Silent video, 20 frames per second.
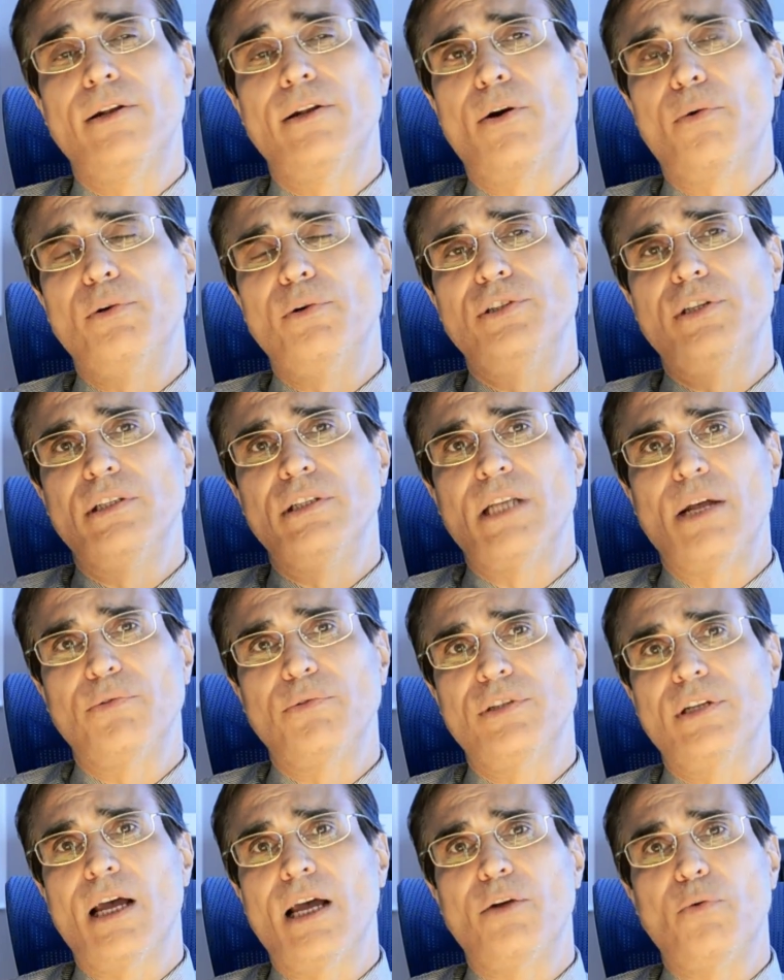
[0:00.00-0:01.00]
which is
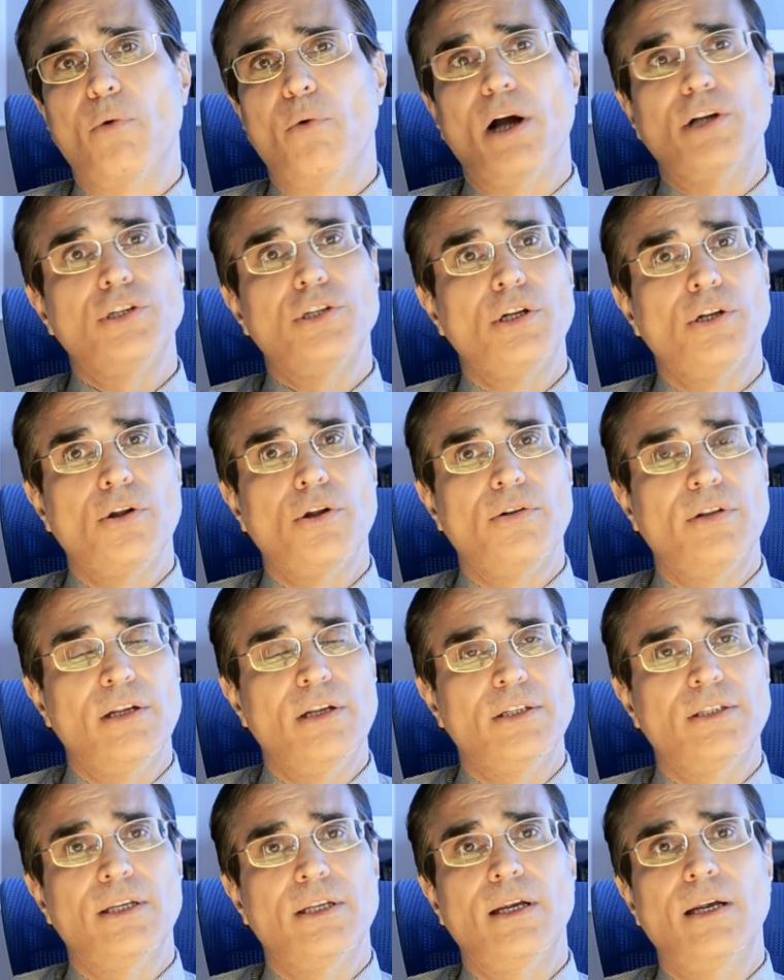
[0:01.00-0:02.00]
outside Washington,
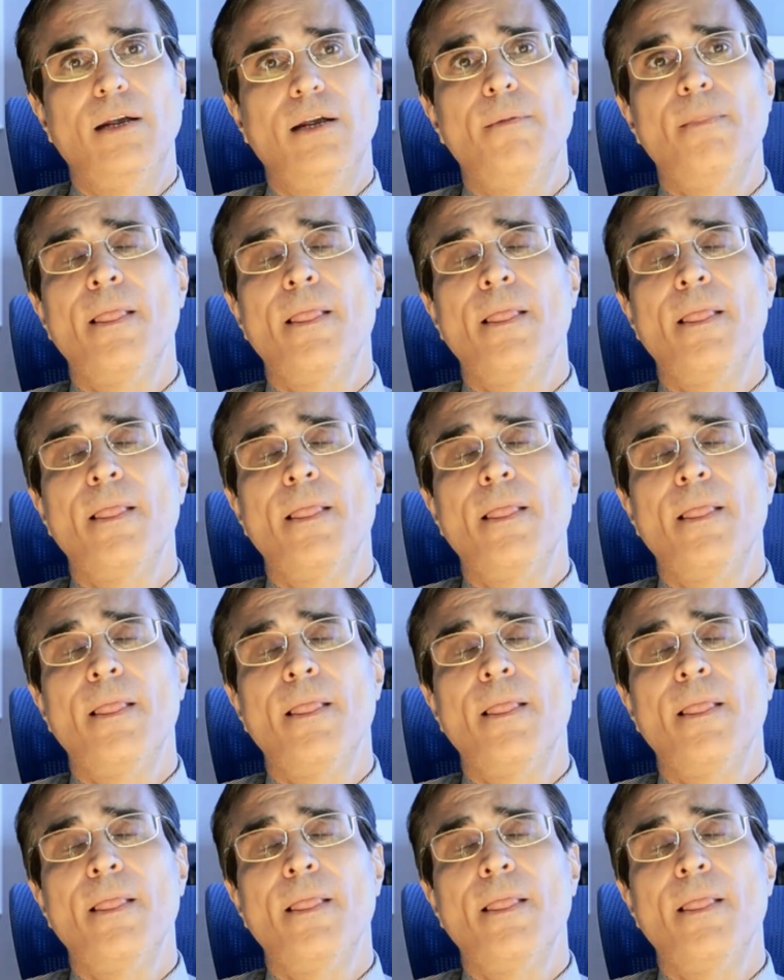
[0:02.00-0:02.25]
D.C.,